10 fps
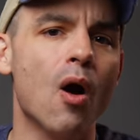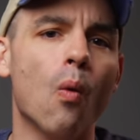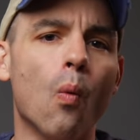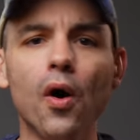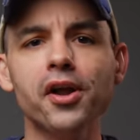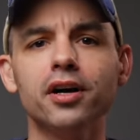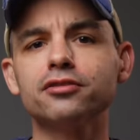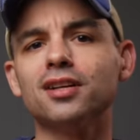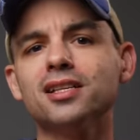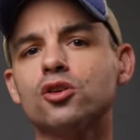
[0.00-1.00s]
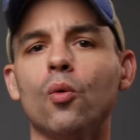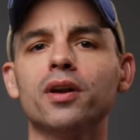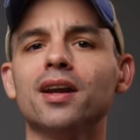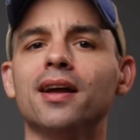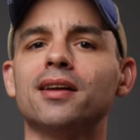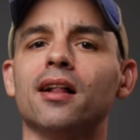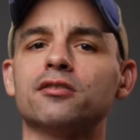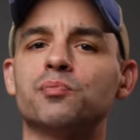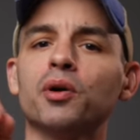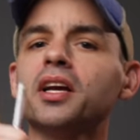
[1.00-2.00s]
one hundred twenty-nine
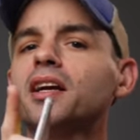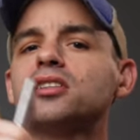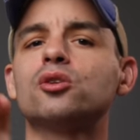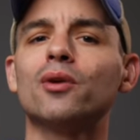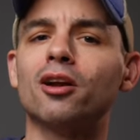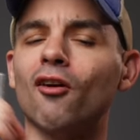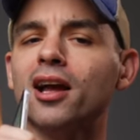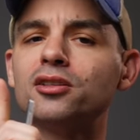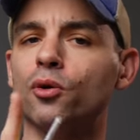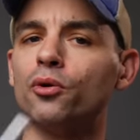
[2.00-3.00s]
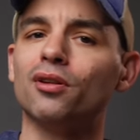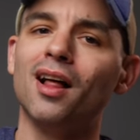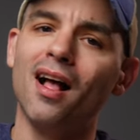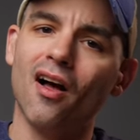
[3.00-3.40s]
dollars, bringing us to a grand total